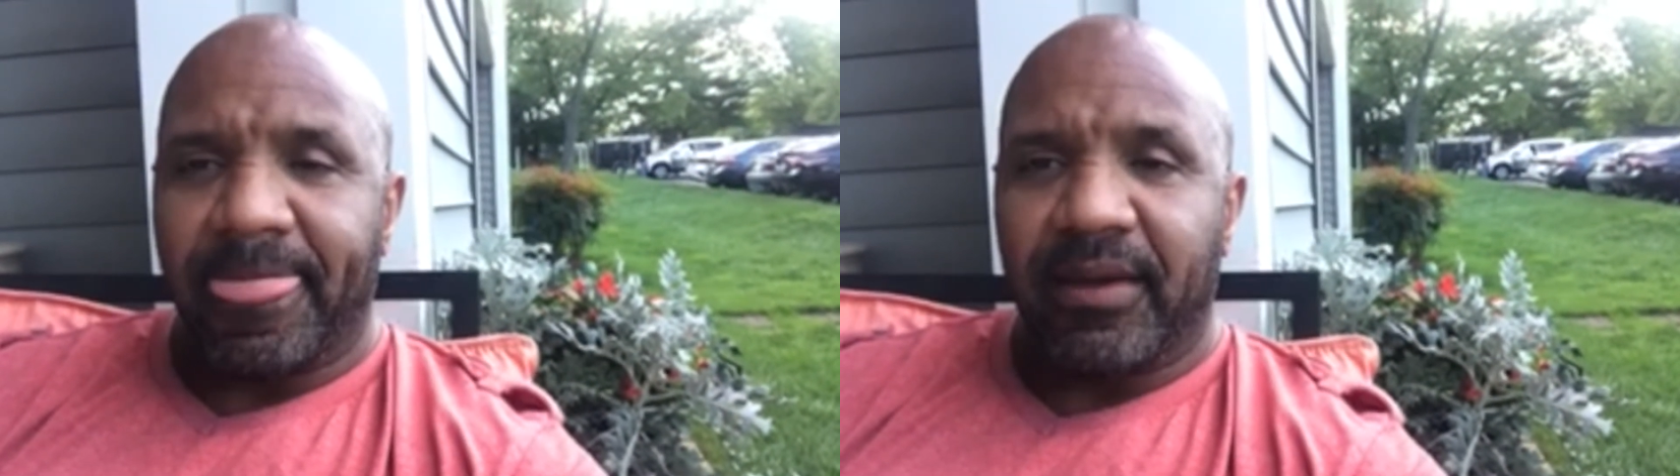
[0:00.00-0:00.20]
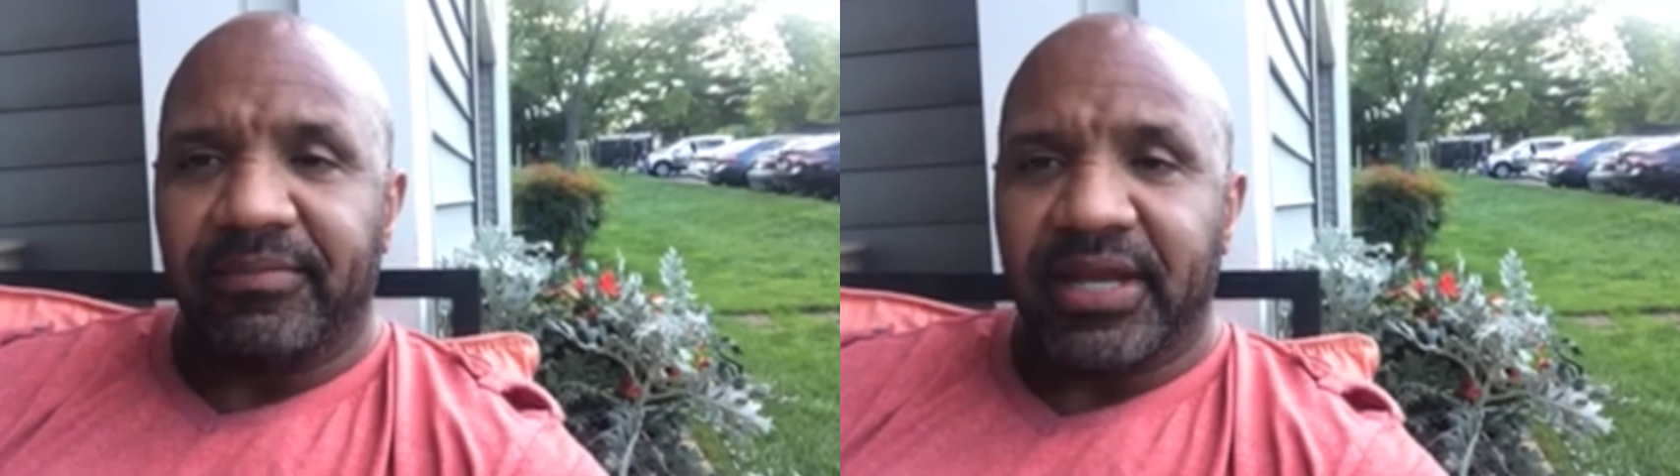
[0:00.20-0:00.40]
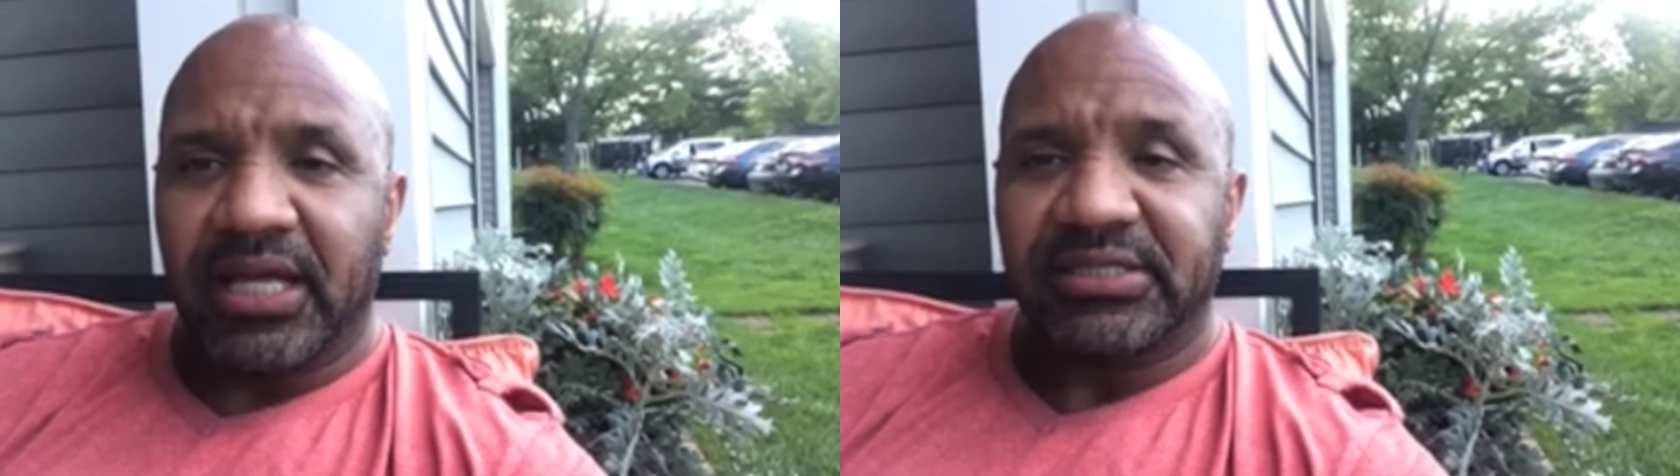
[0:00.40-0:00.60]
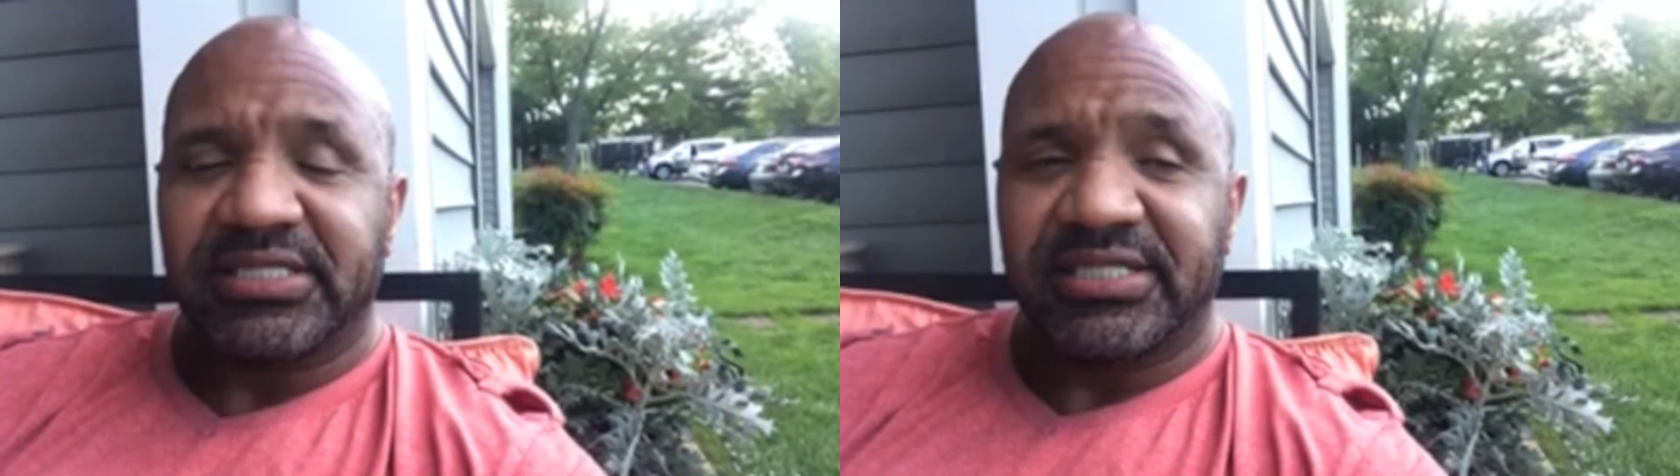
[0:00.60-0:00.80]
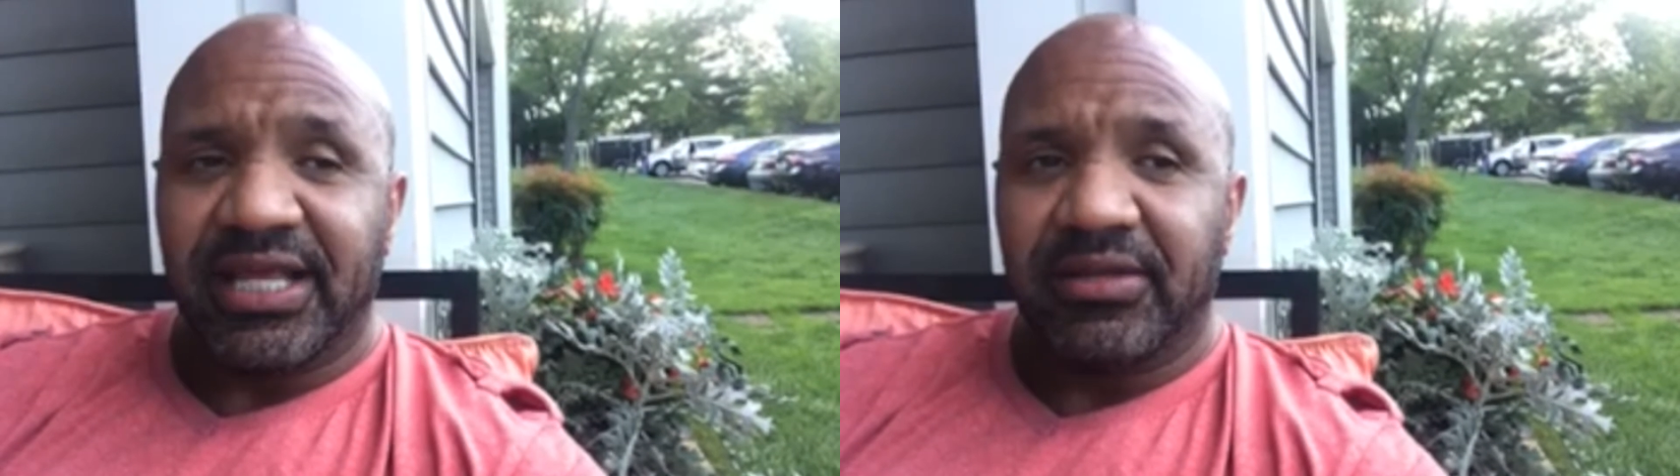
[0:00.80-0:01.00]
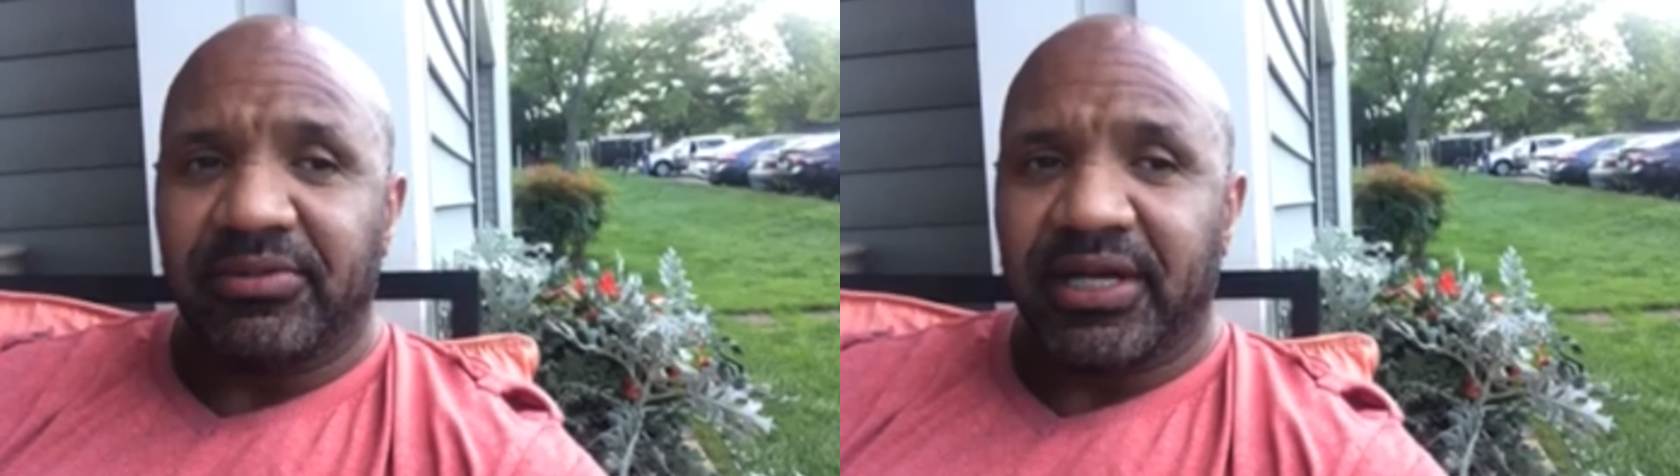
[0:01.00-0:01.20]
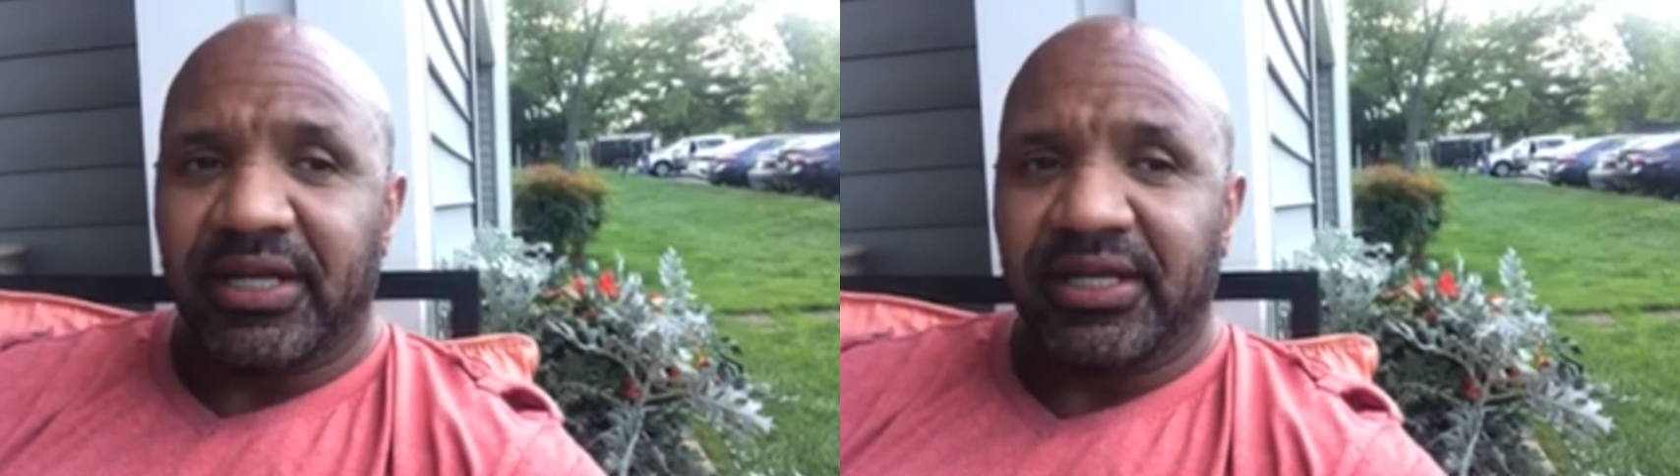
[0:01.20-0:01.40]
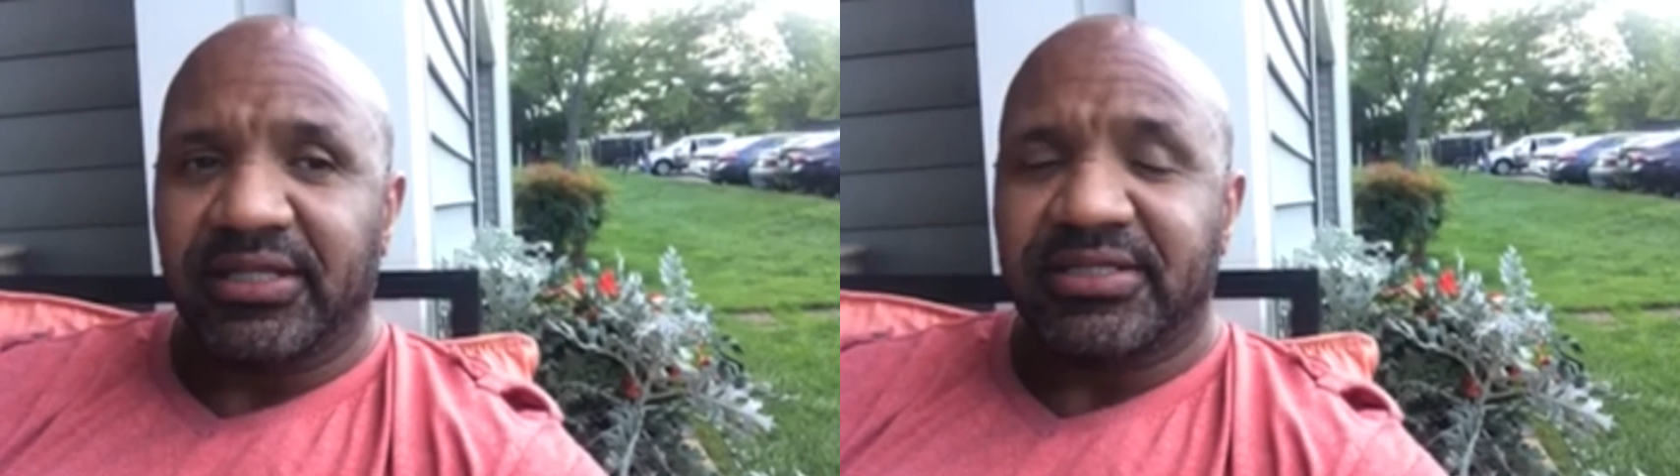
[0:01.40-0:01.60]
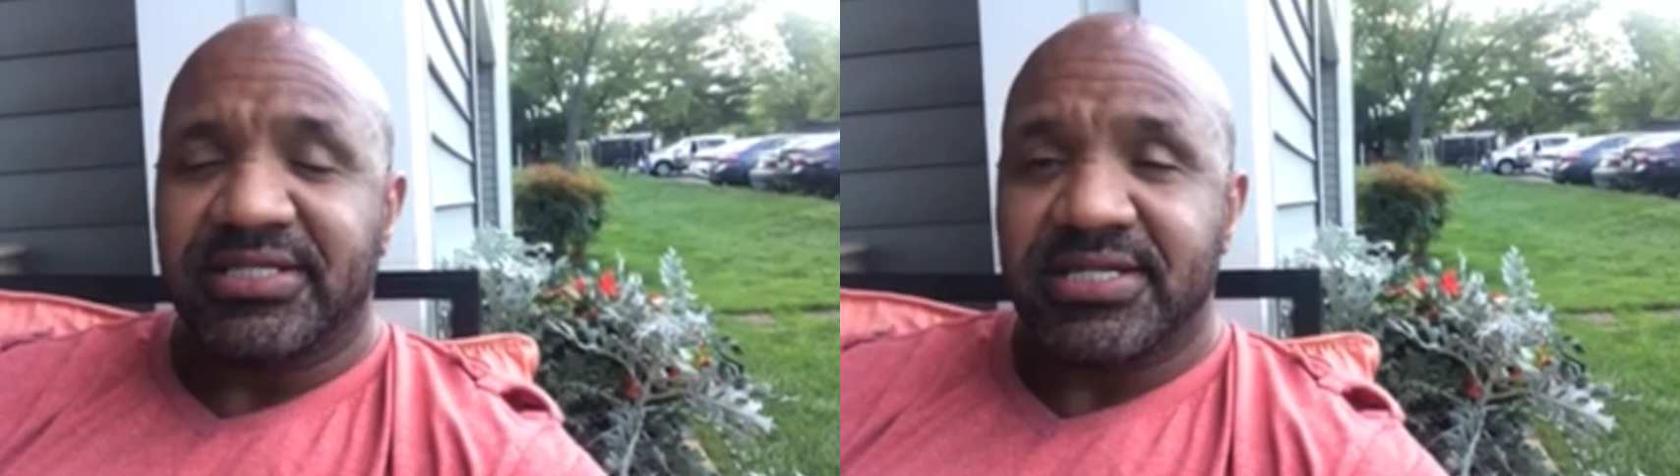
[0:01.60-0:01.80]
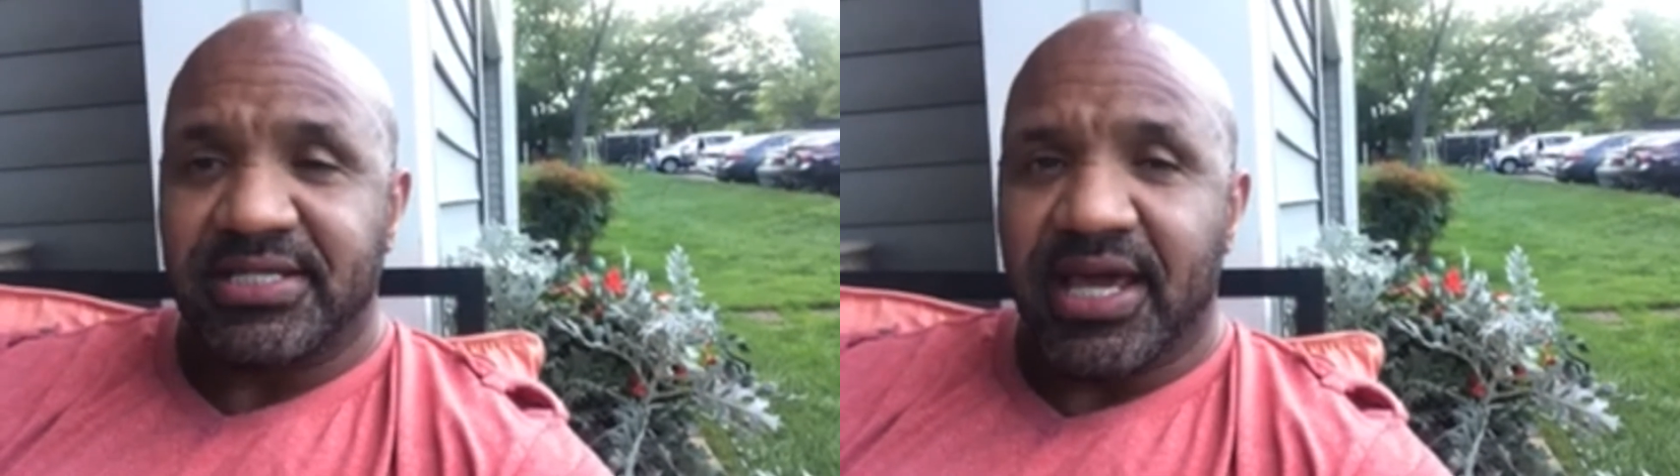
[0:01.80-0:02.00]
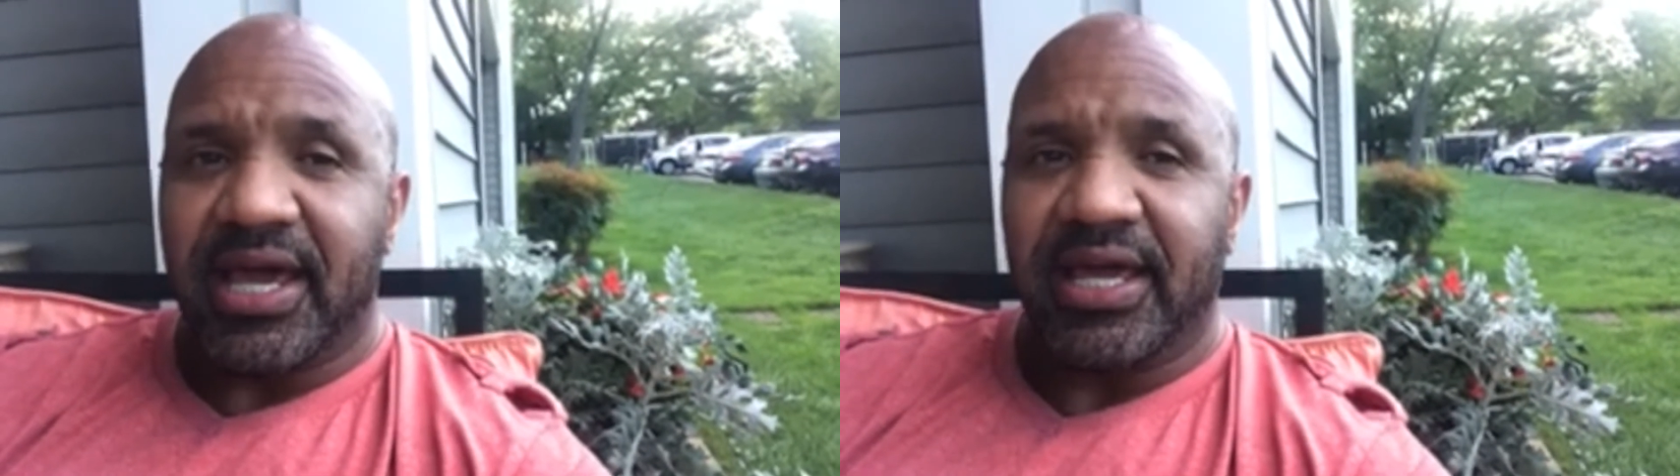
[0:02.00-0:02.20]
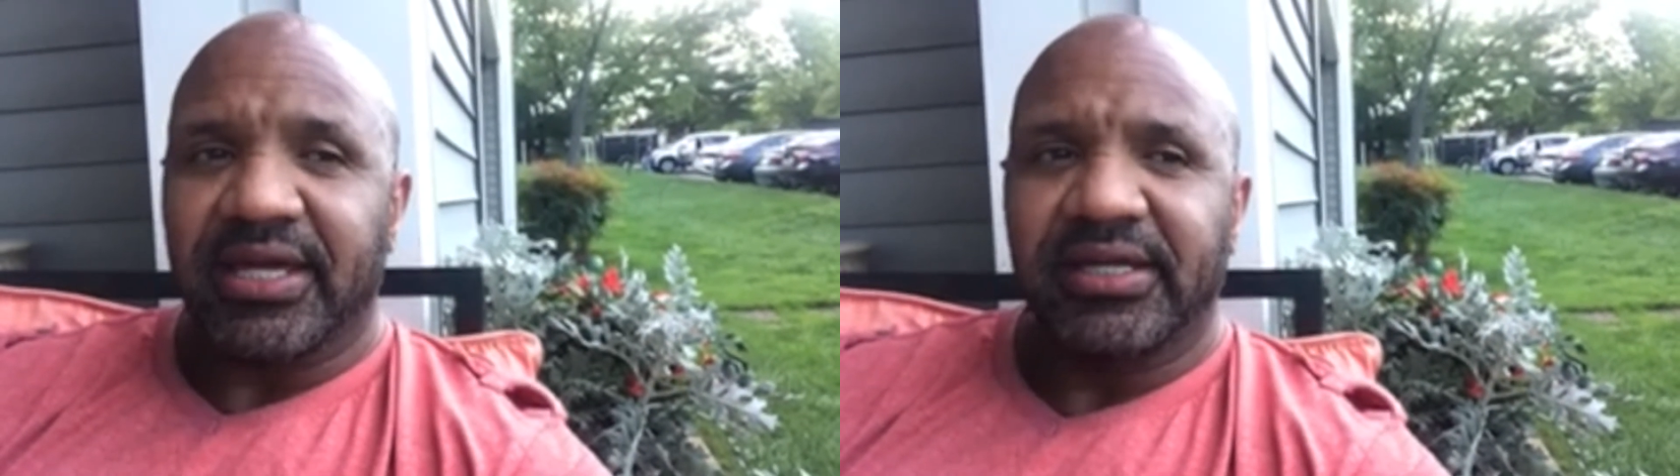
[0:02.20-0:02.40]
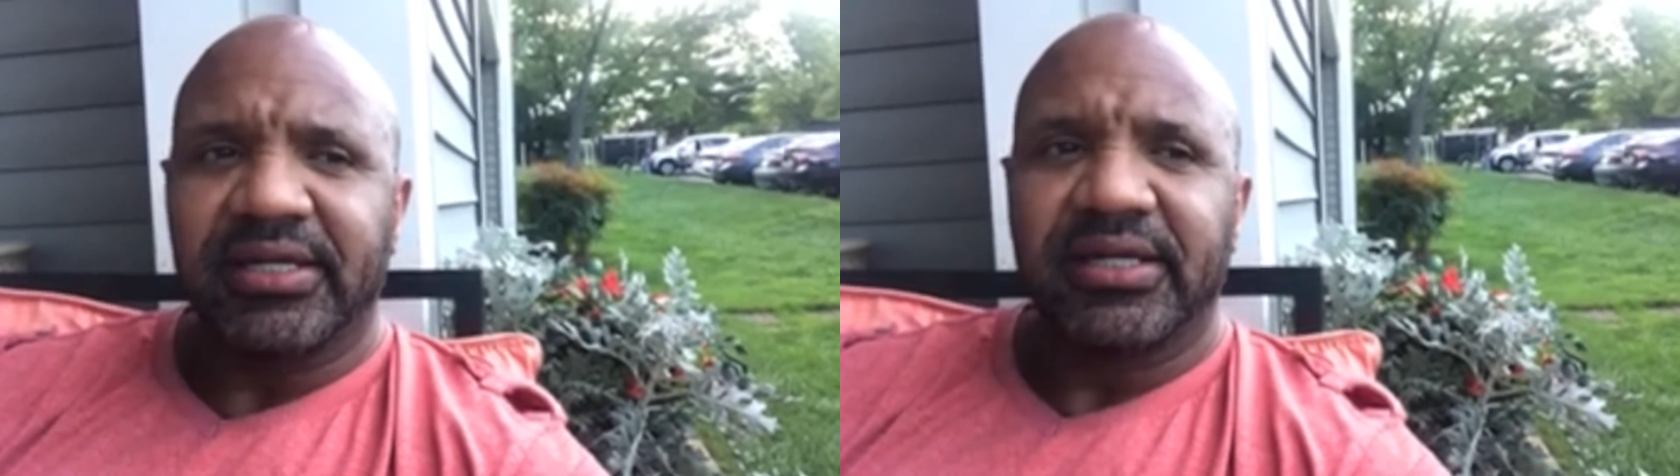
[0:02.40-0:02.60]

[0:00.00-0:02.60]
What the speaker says: I'm not celebrating it today,